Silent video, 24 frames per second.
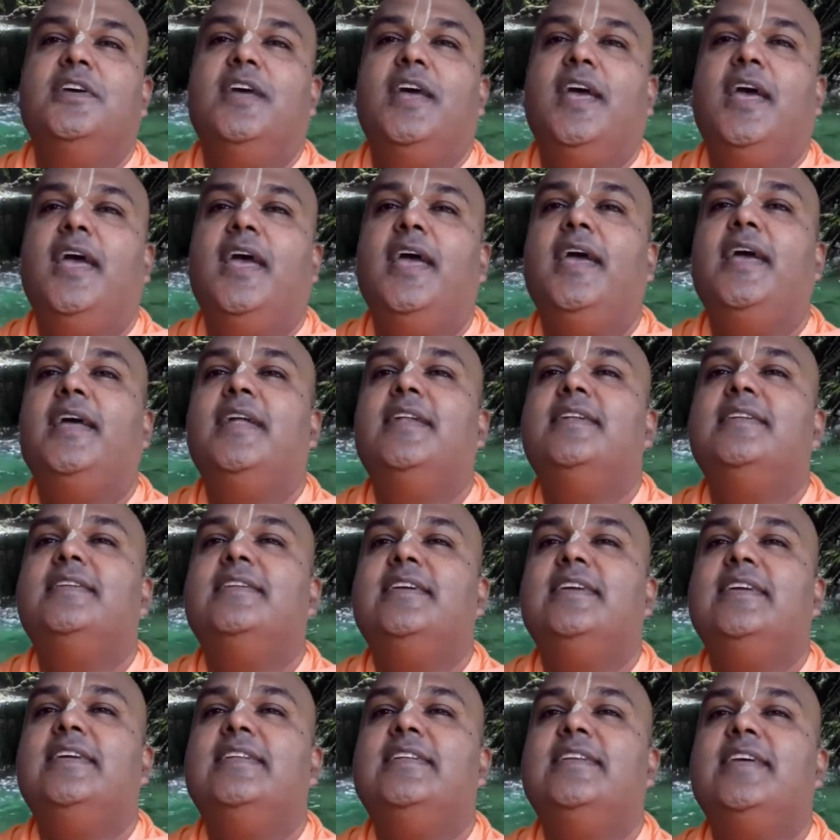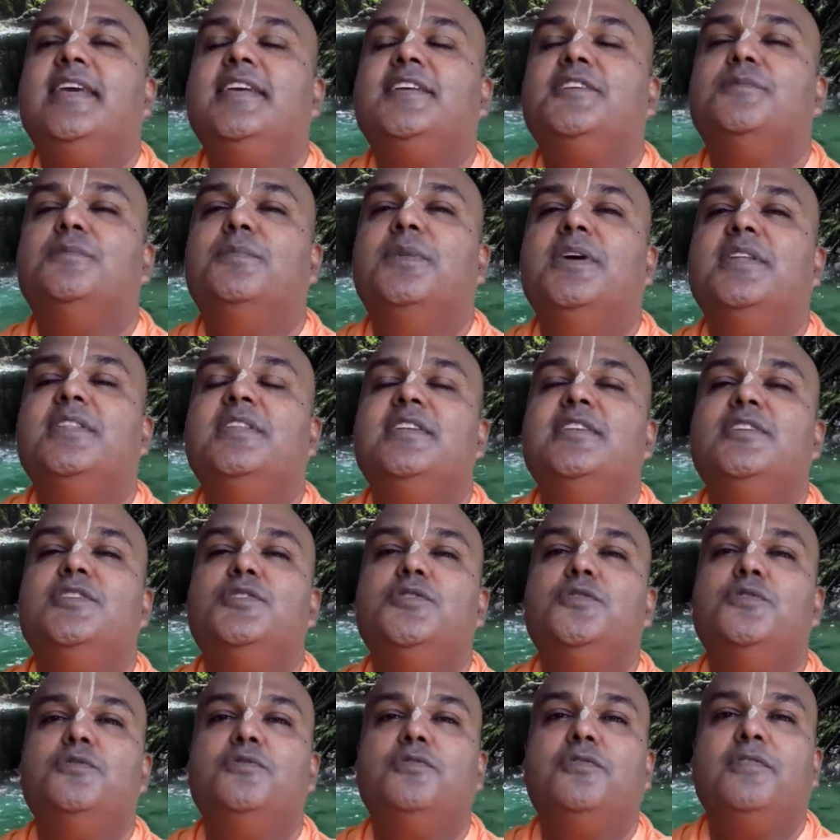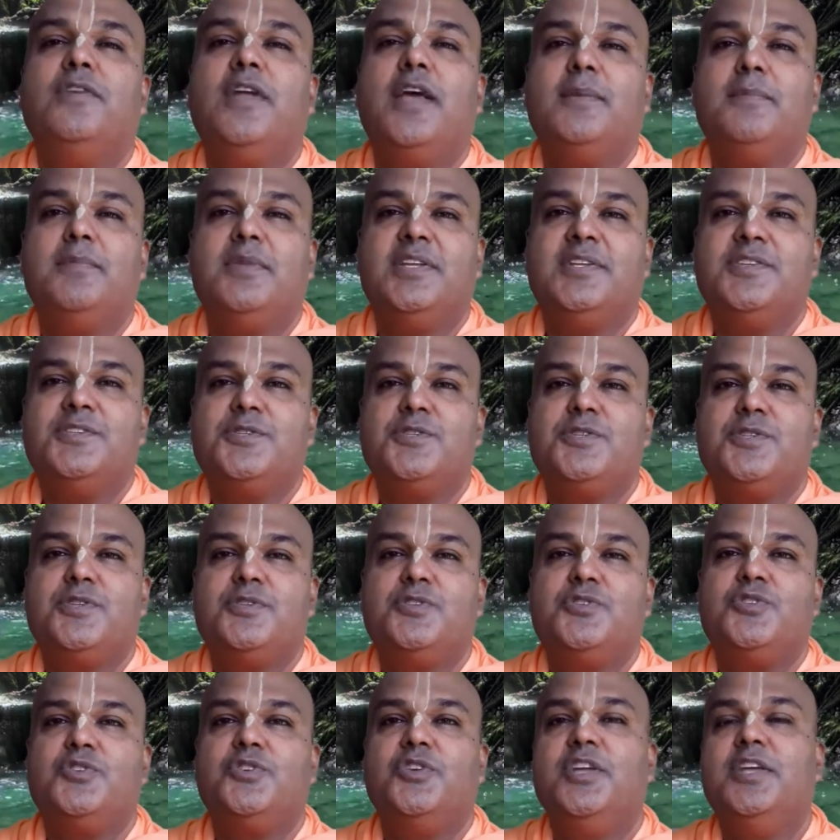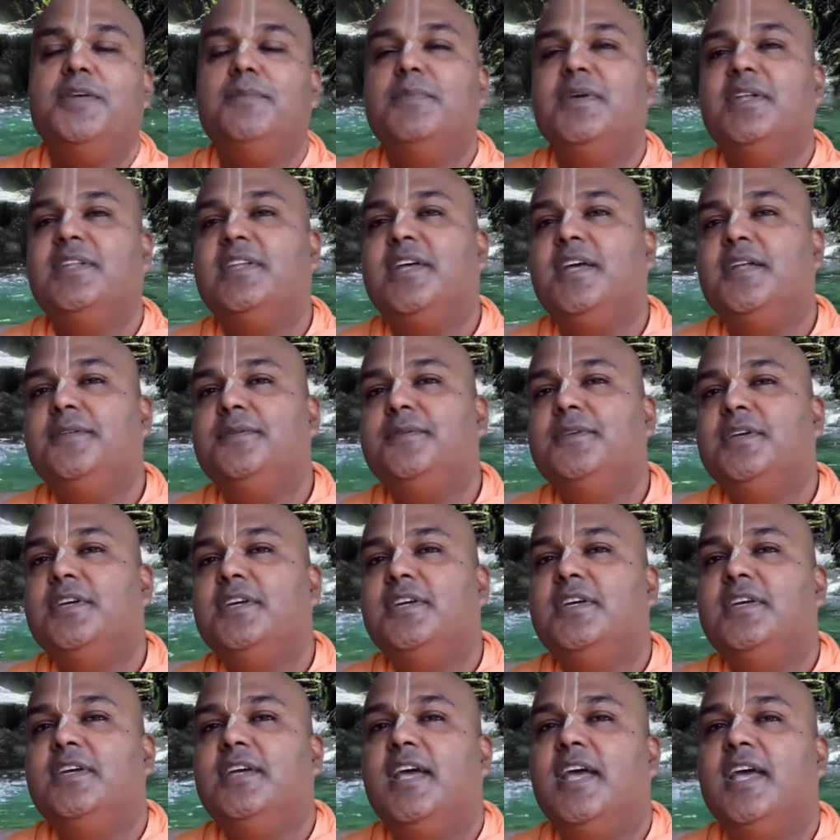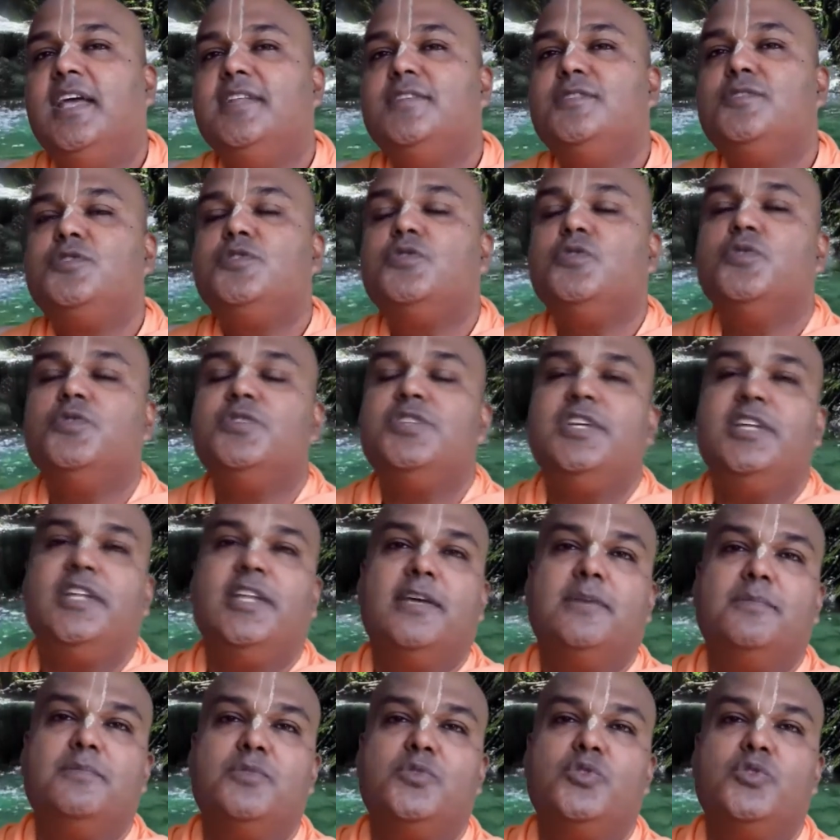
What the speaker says: and he takes birth in two families, Shrimatan and Suchinam.